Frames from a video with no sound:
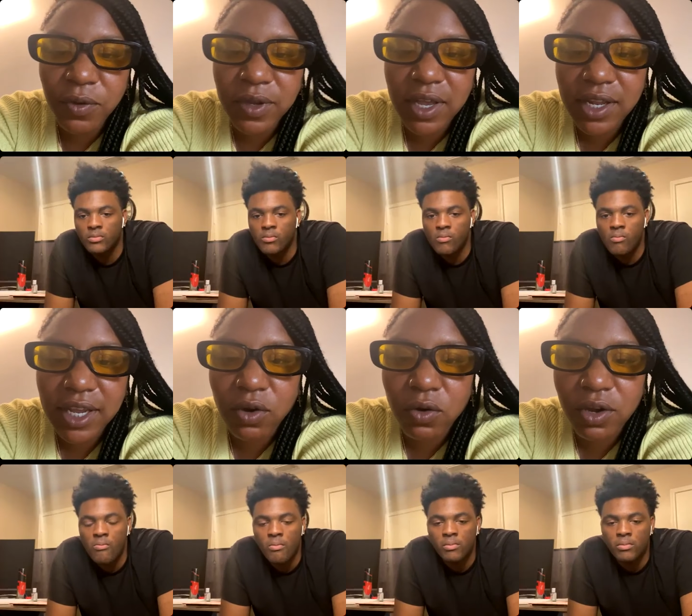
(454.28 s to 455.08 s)
Speaker 1: could
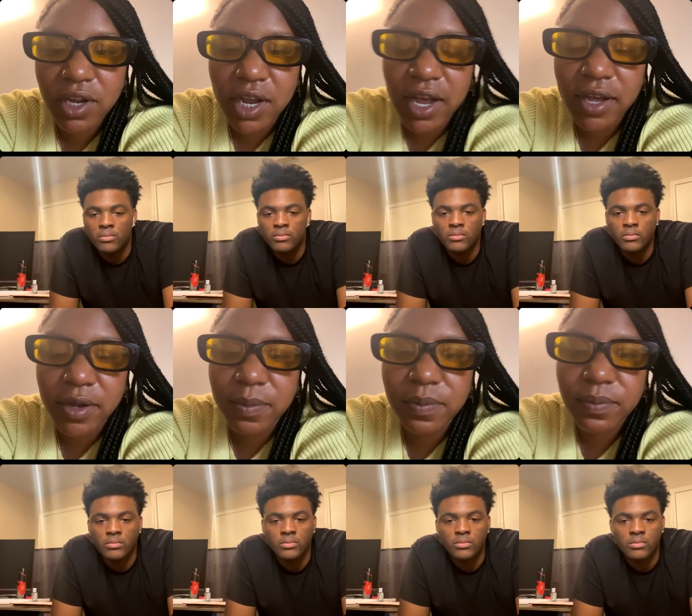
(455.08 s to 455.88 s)
click on
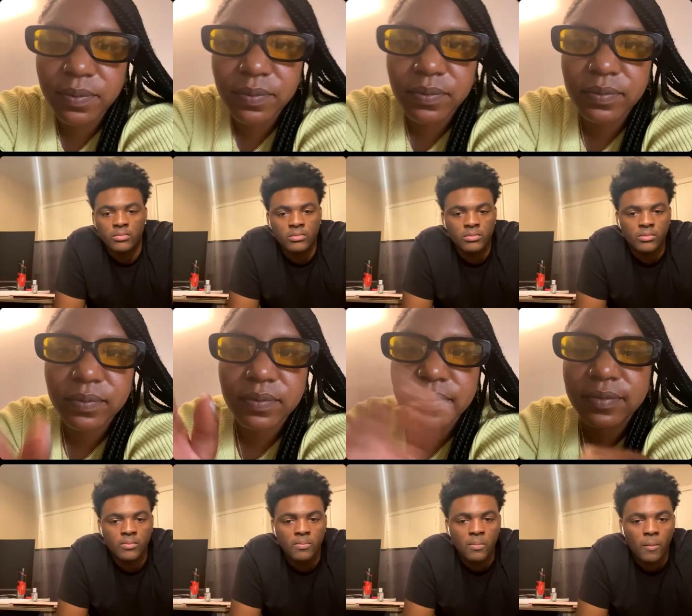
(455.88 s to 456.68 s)
um
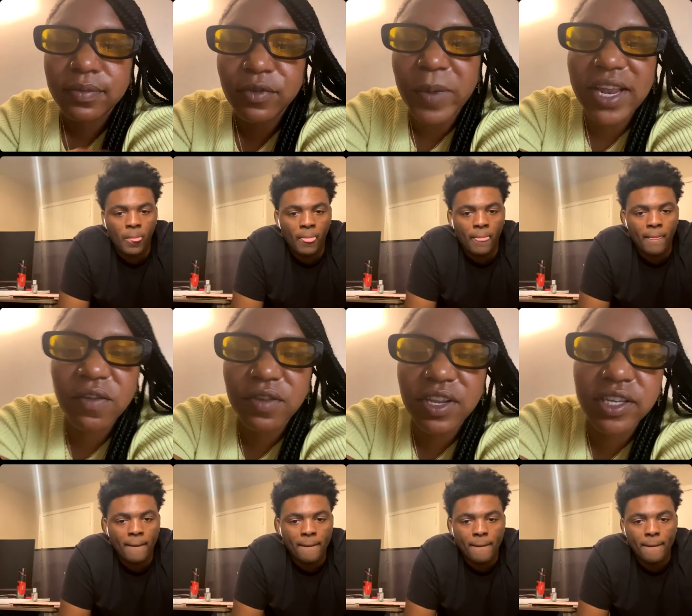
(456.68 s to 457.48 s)
you might
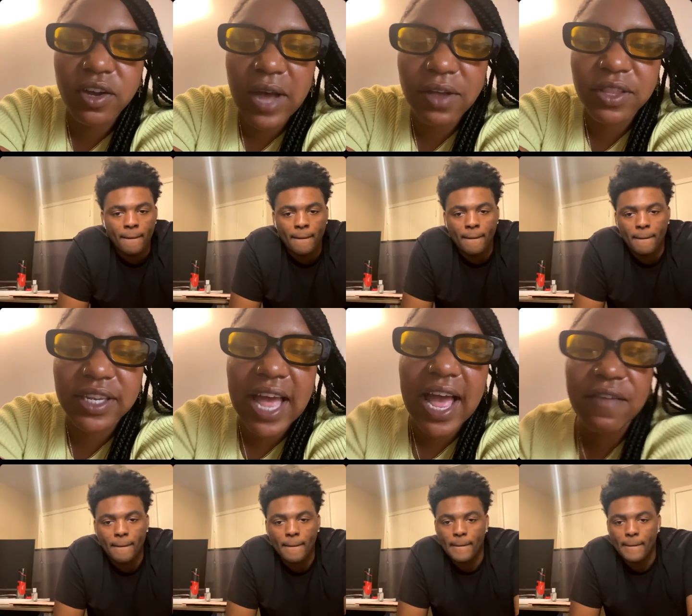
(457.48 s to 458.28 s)
even need to go out the
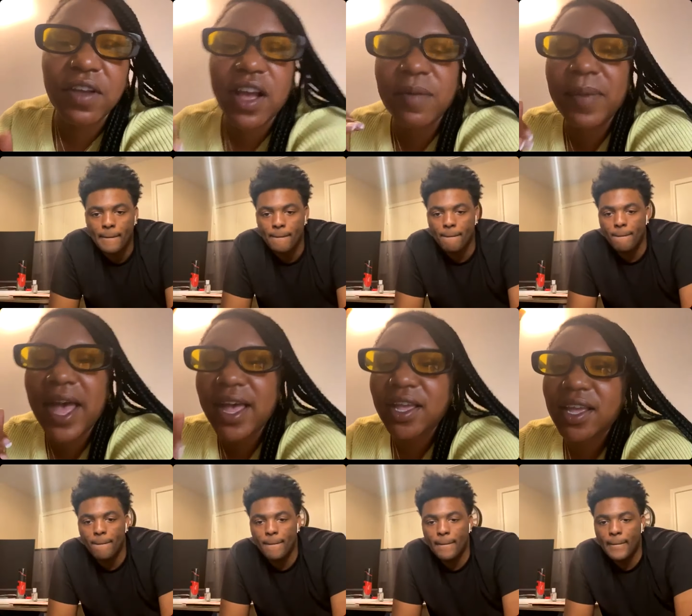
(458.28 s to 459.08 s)
live and come
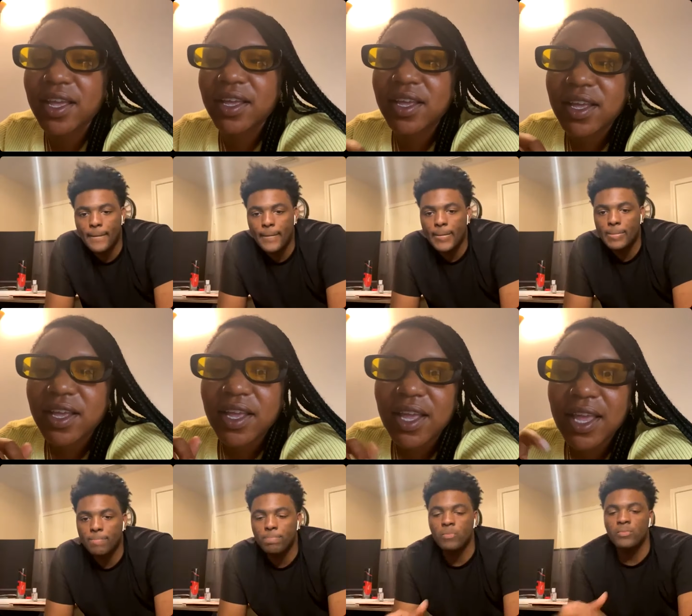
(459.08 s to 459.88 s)
back
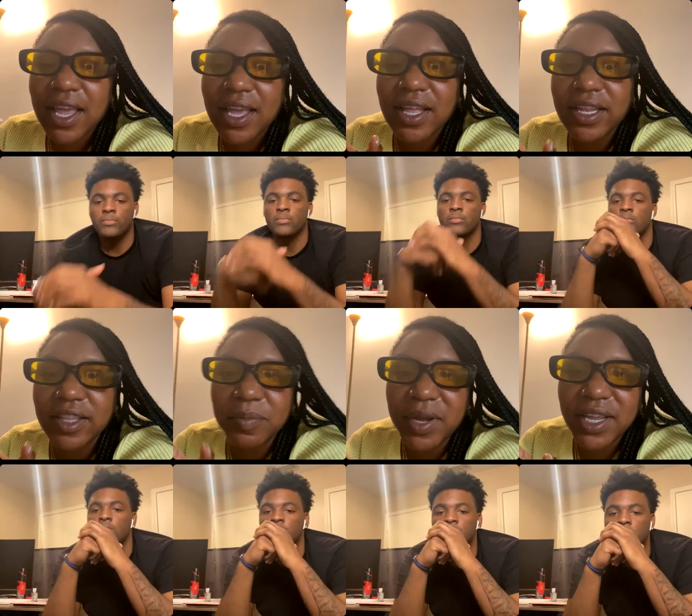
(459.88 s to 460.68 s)
and click
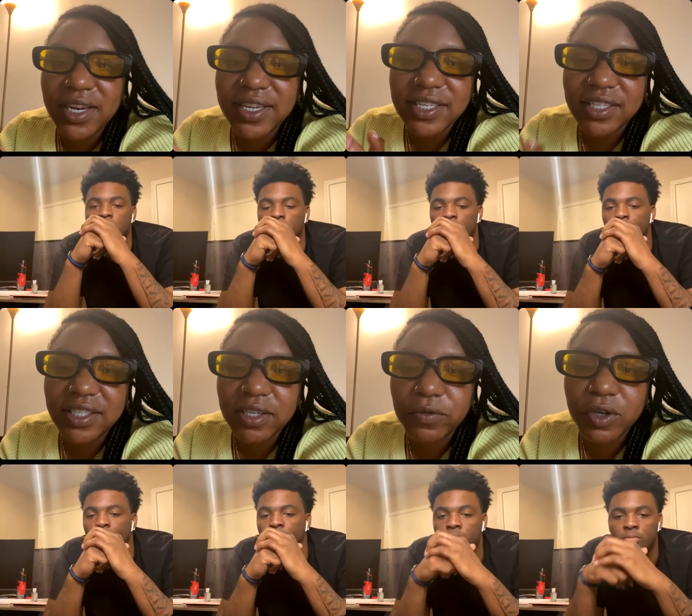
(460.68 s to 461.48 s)
the button that says
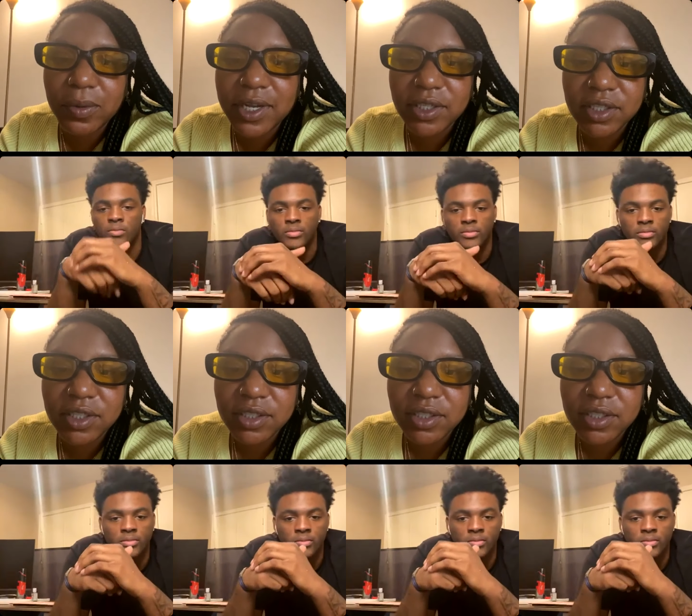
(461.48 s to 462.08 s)
send request.